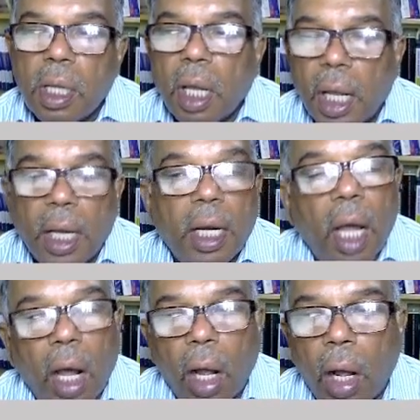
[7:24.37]
and
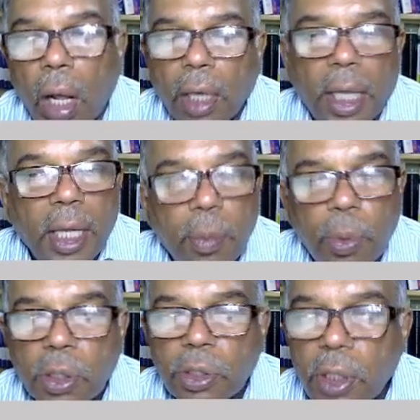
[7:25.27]
r
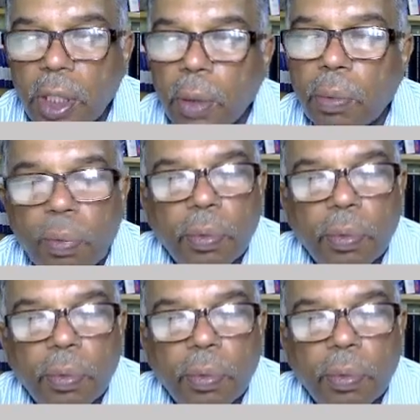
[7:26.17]
8% into